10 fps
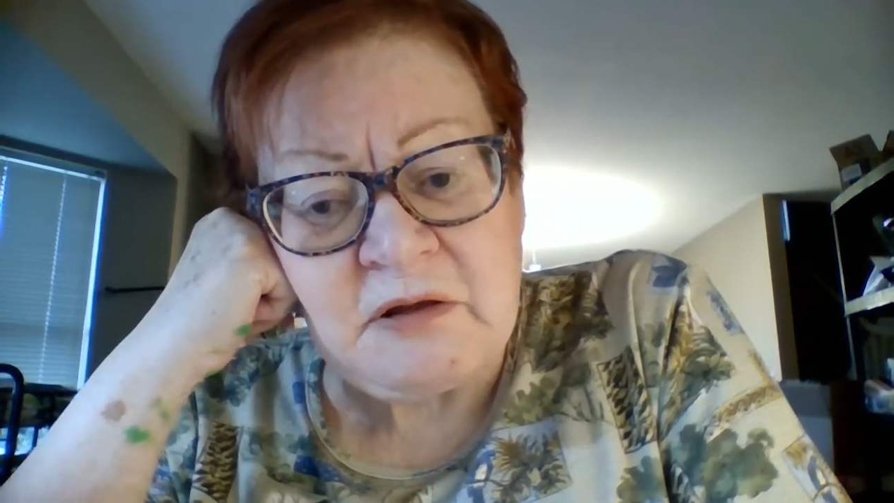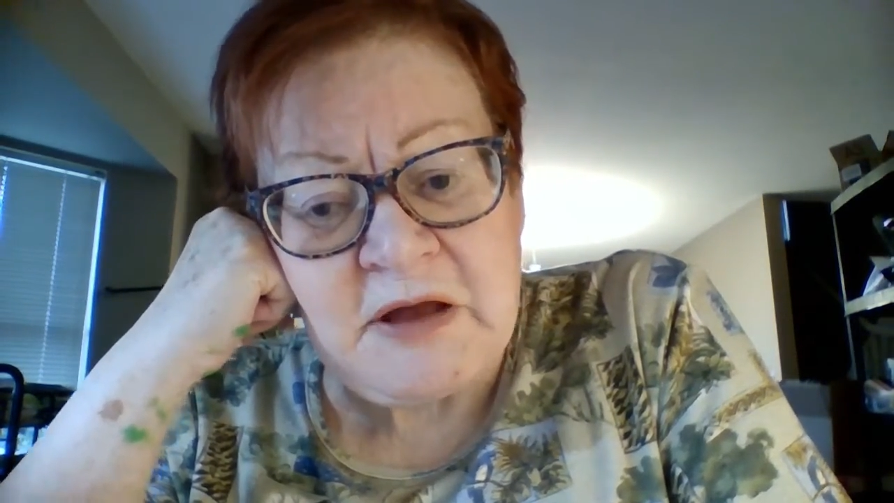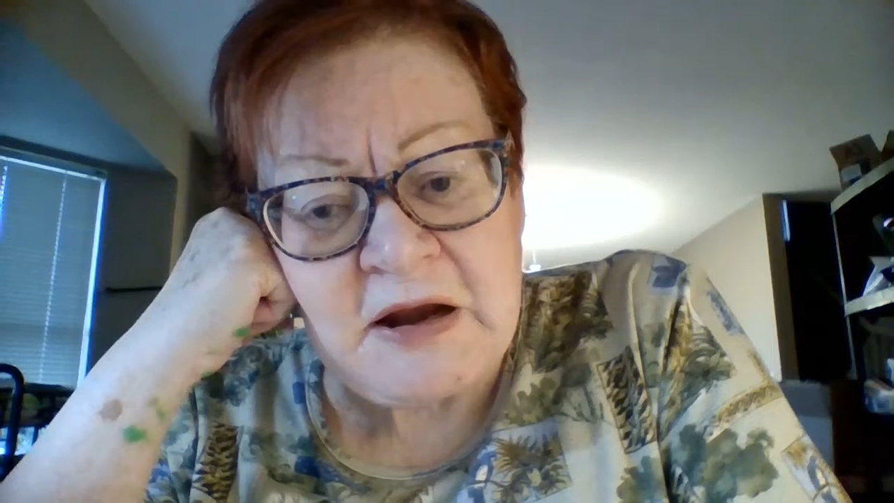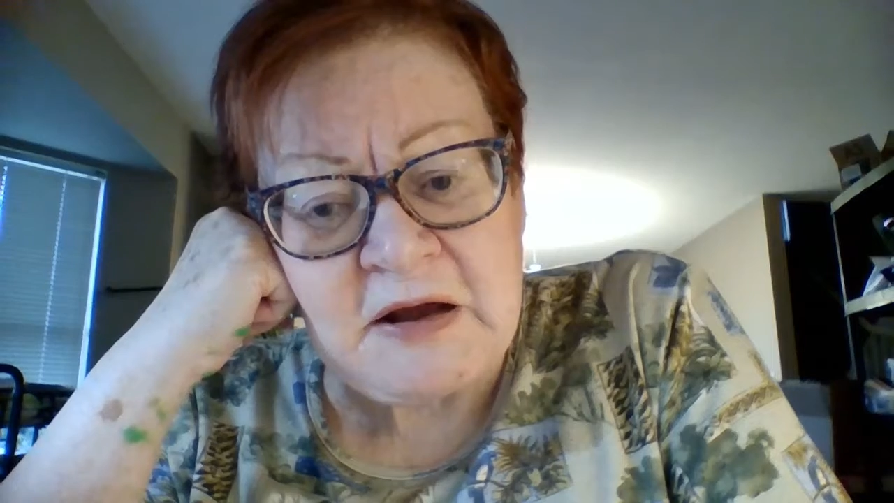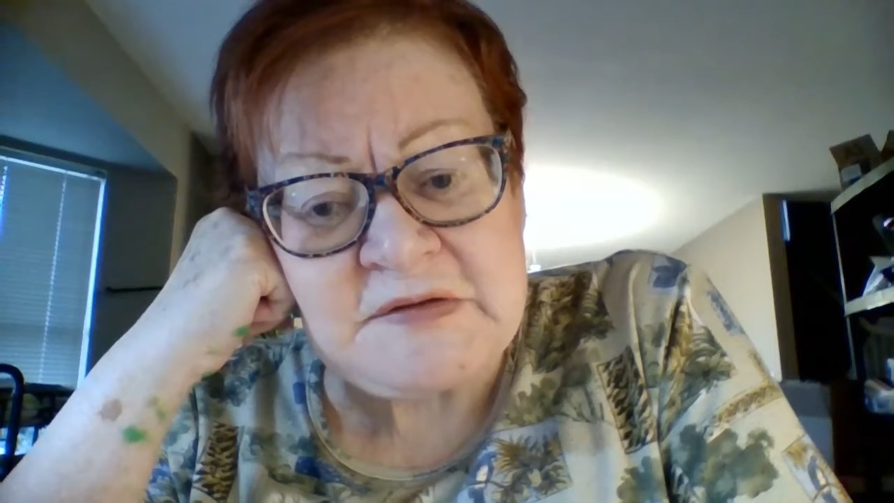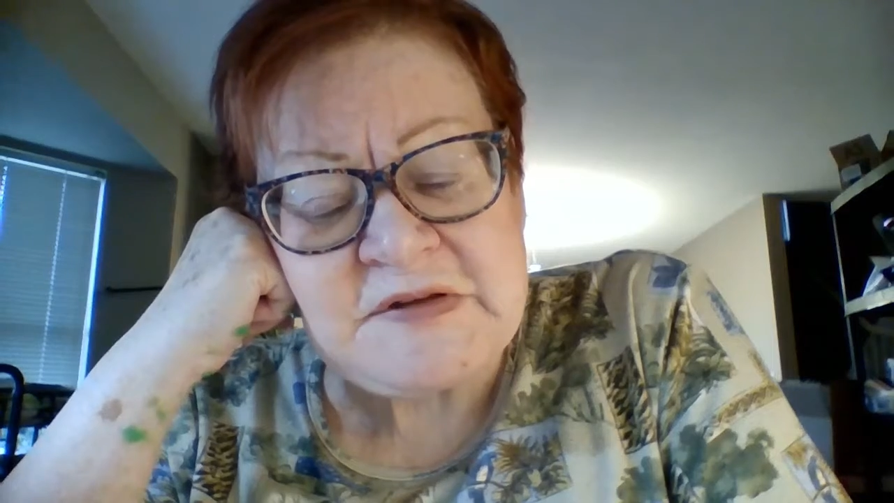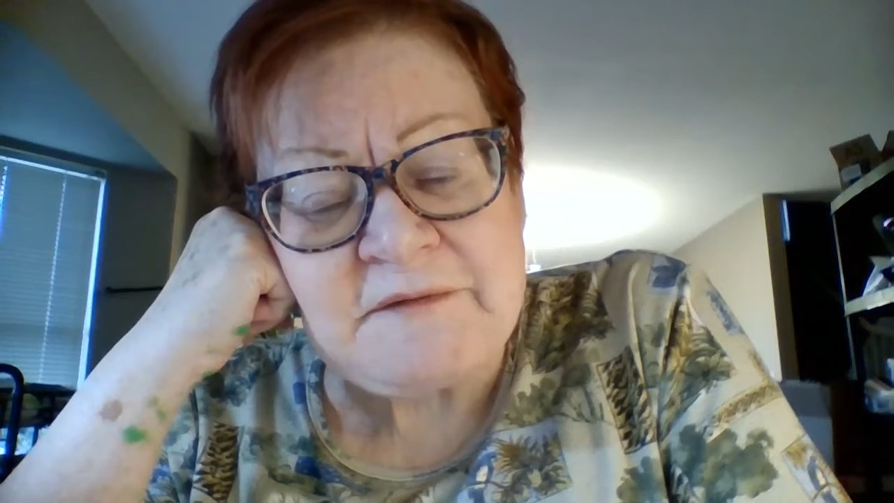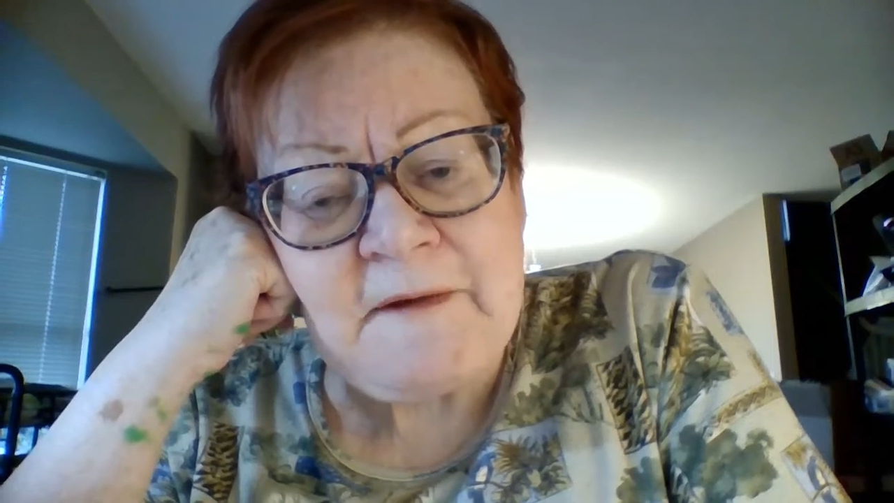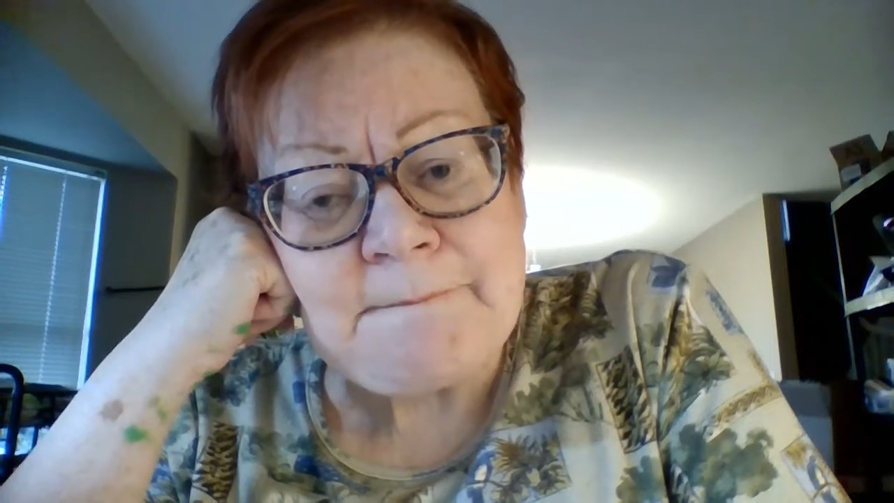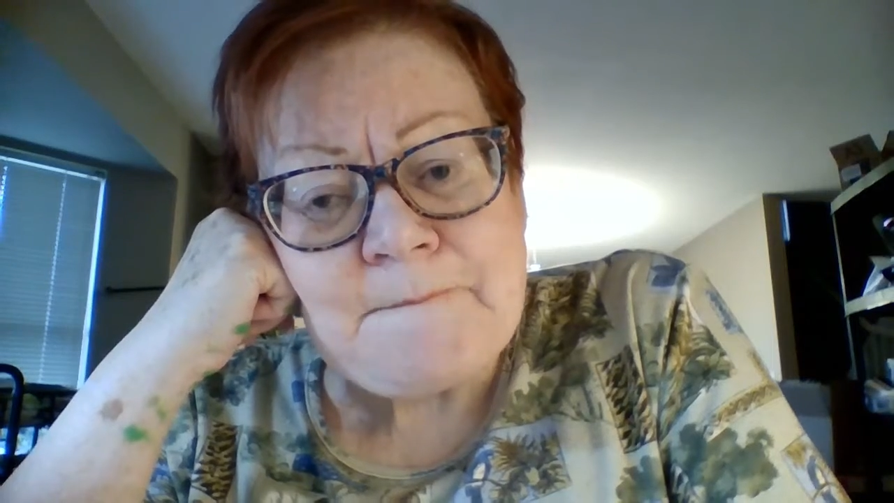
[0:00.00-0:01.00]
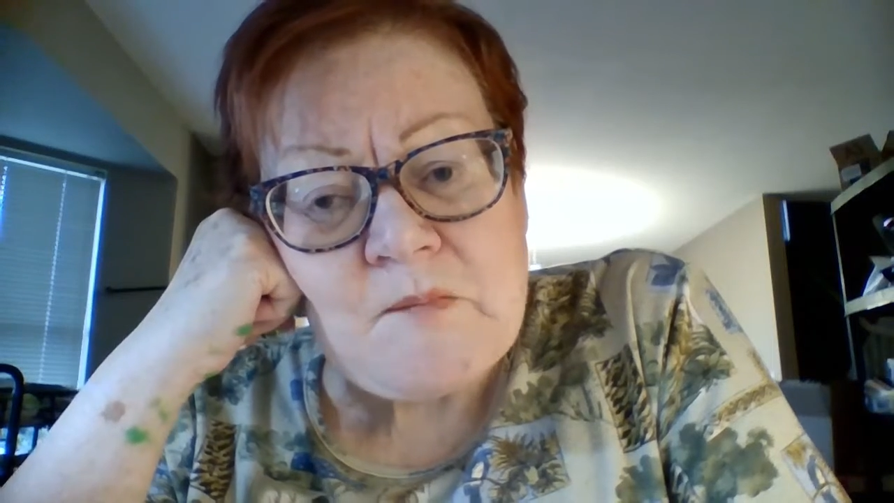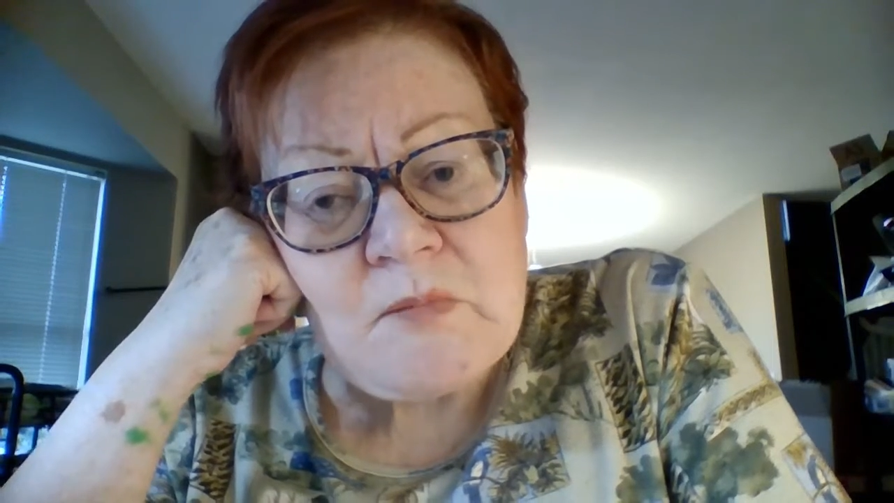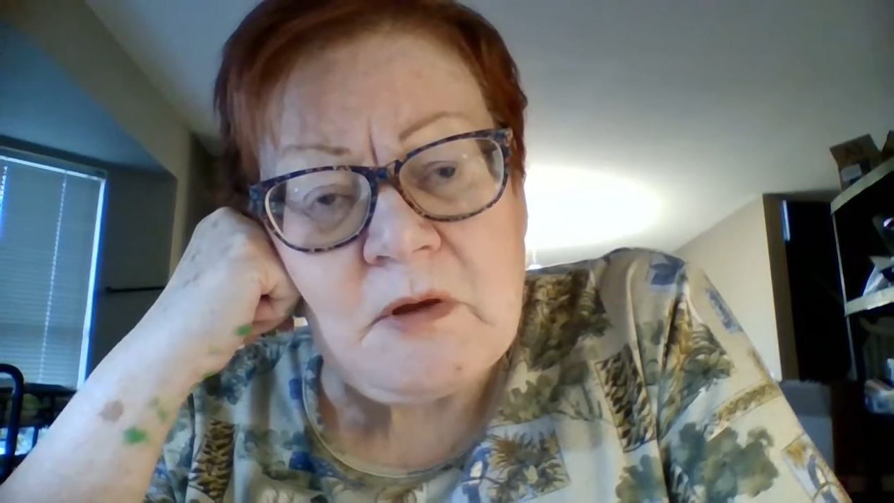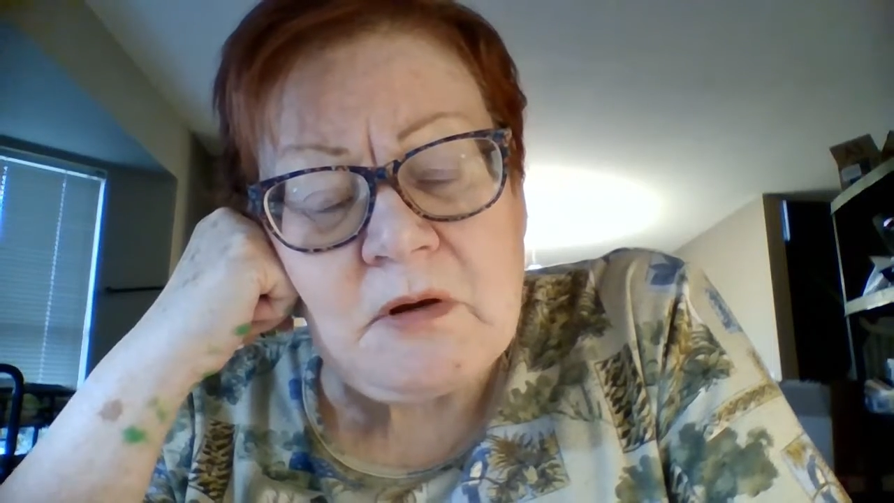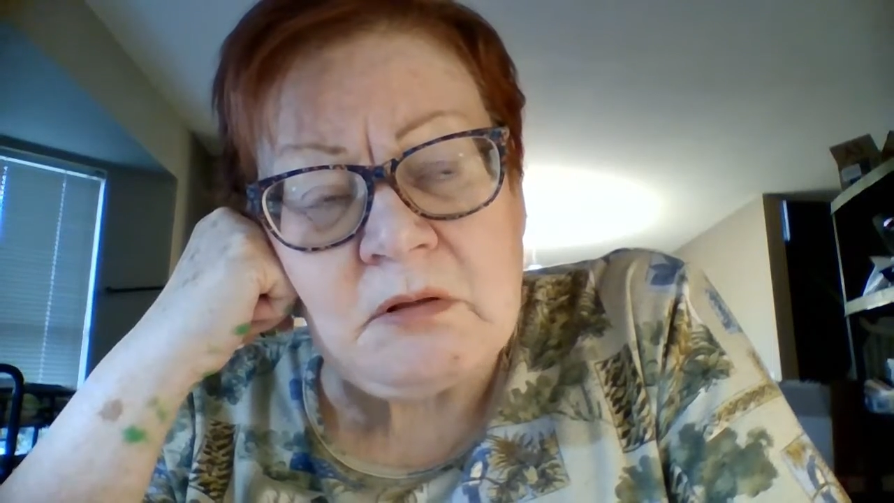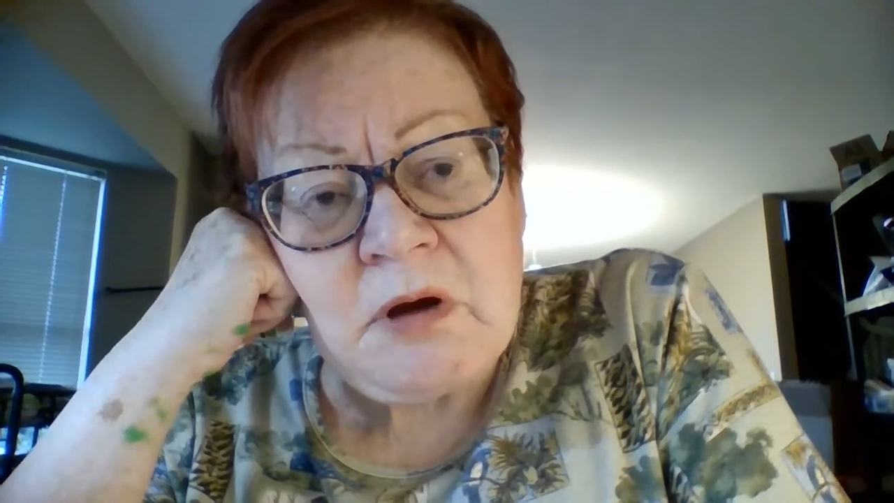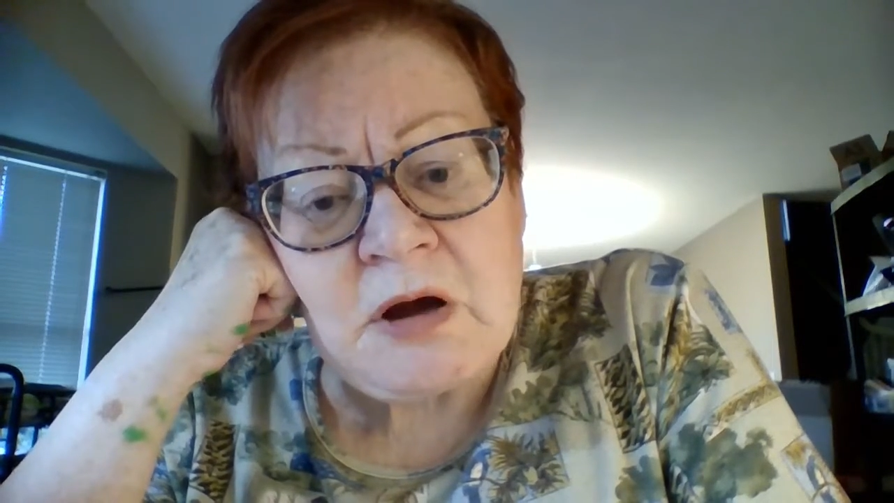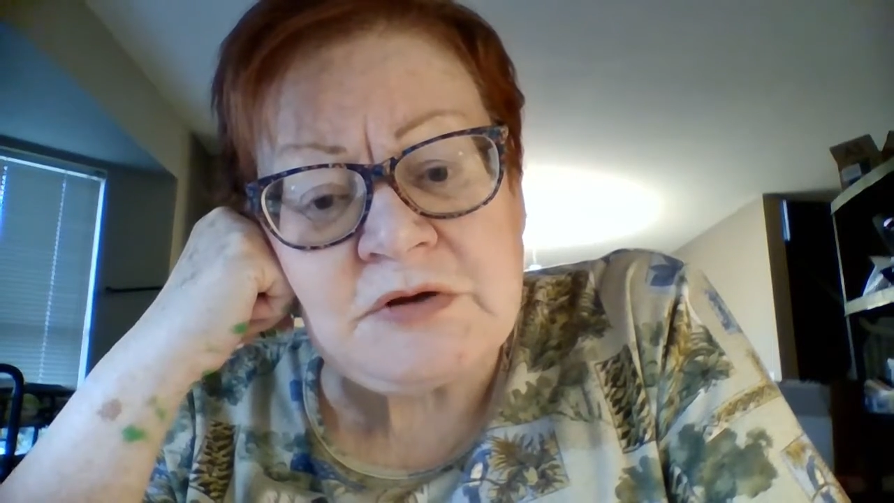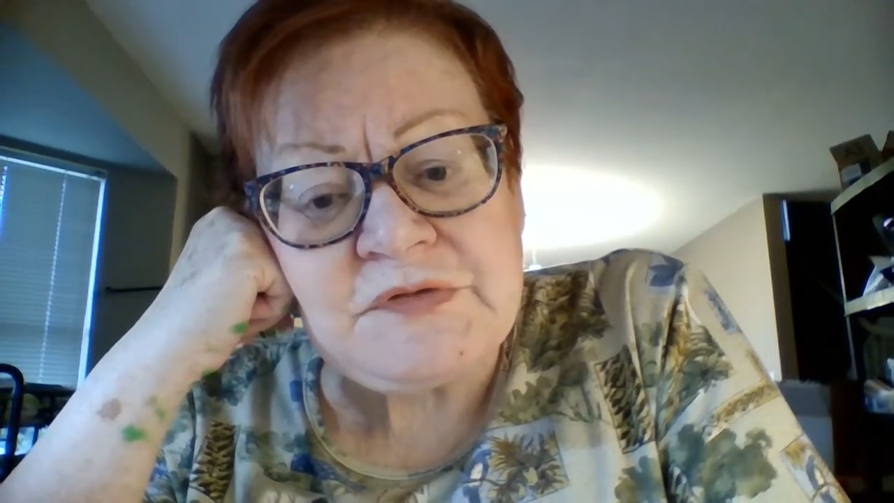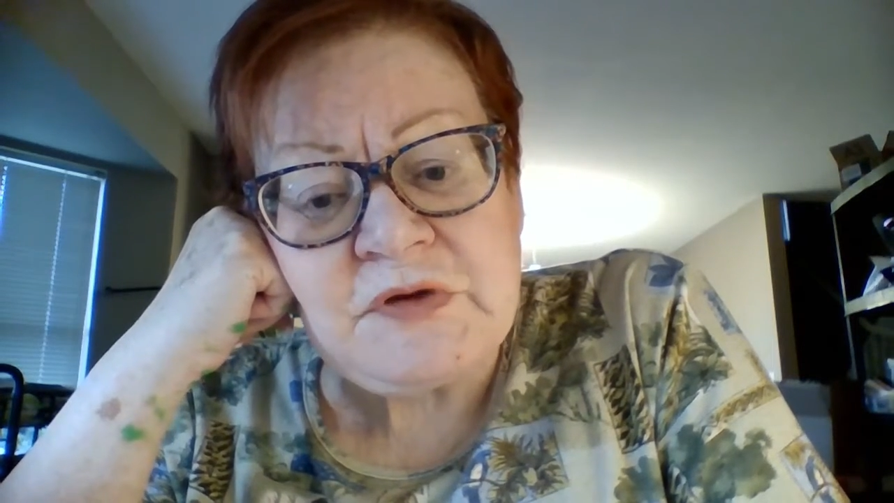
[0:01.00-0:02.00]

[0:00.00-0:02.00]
all that kind of stuff, collage.